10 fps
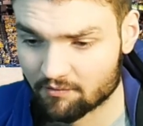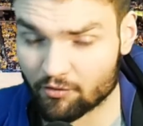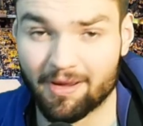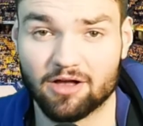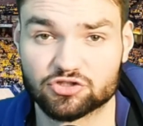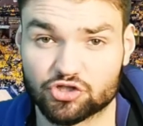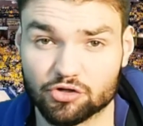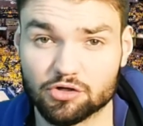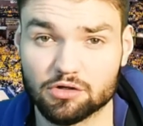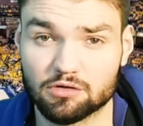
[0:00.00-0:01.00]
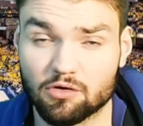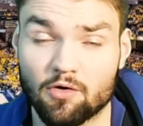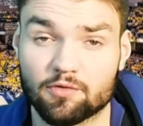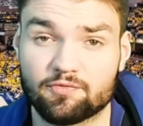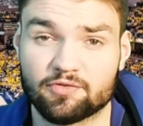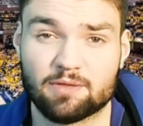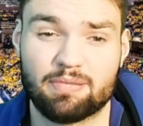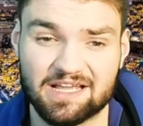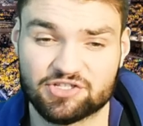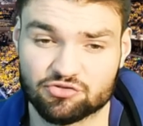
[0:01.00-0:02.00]
For Miles Turner or for the
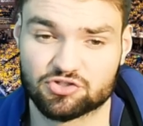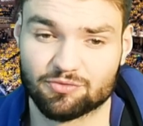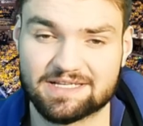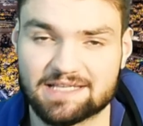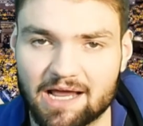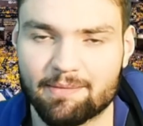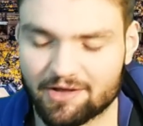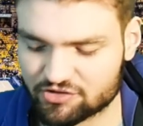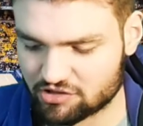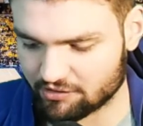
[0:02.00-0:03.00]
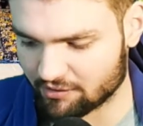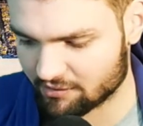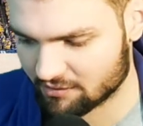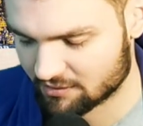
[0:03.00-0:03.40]
Pacers to re-sign Miles Turner?